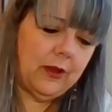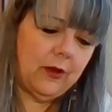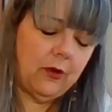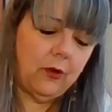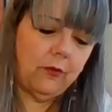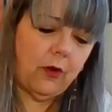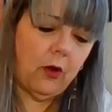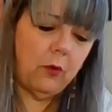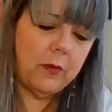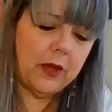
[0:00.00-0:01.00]
and oh
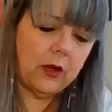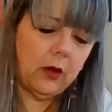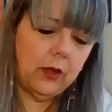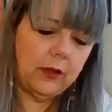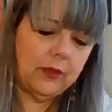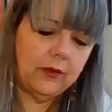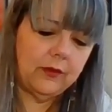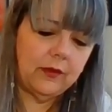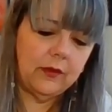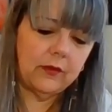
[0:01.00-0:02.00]
my god,
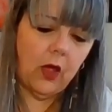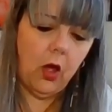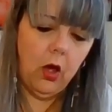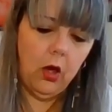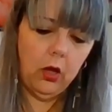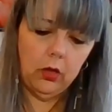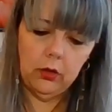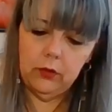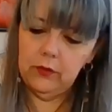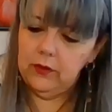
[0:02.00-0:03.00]
this is
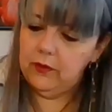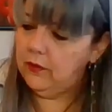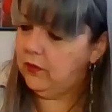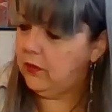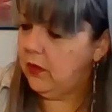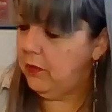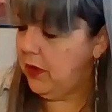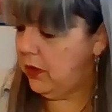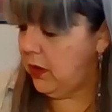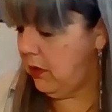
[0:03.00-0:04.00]
gonna
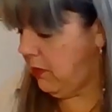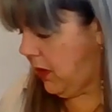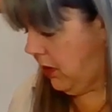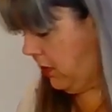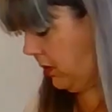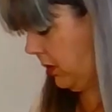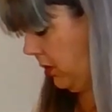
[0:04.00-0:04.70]
be a nightmare.